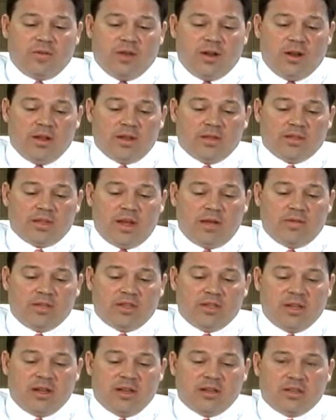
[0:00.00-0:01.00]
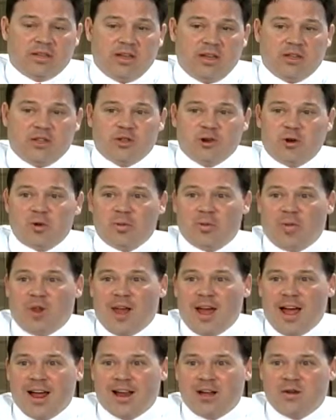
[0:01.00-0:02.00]
fillings have a tendency to turn
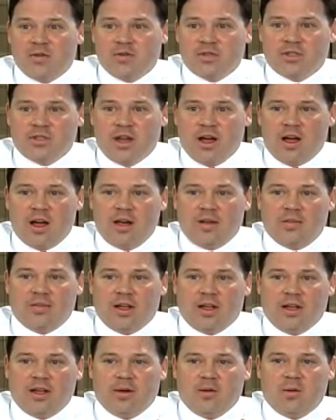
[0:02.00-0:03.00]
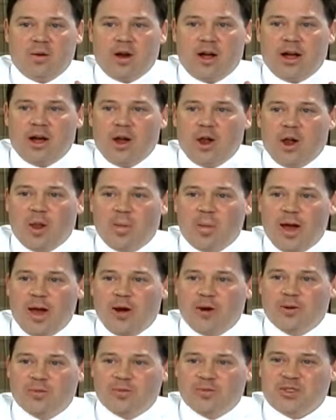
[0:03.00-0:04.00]
black over time. They get what I call
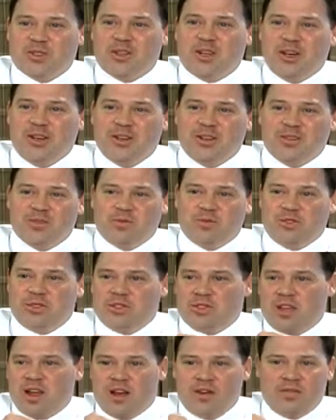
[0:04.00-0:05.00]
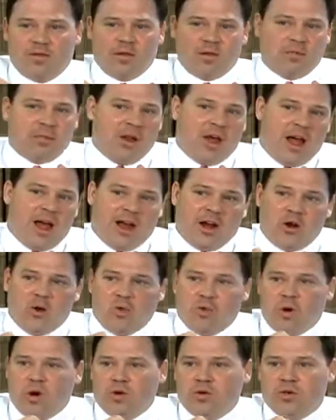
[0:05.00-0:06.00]
amalgam scuzz, which is kind of a black
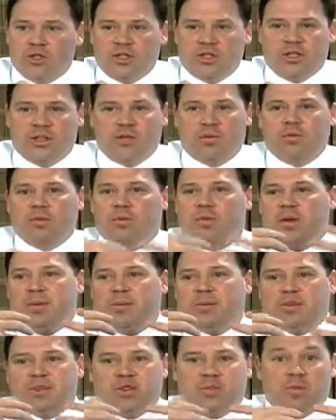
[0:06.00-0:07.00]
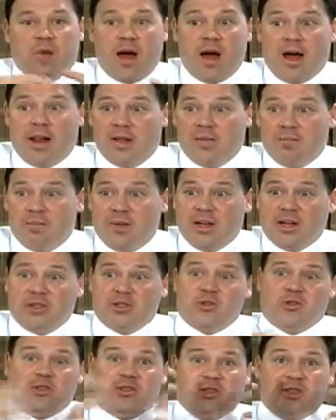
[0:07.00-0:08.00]
corrosion. And when people smile in
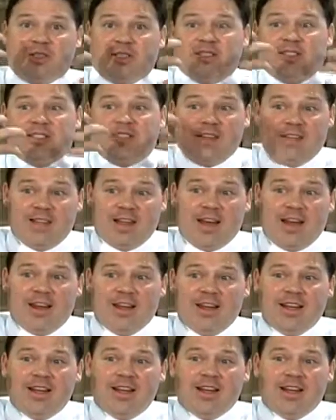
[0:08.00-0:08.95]
pictures, you can see that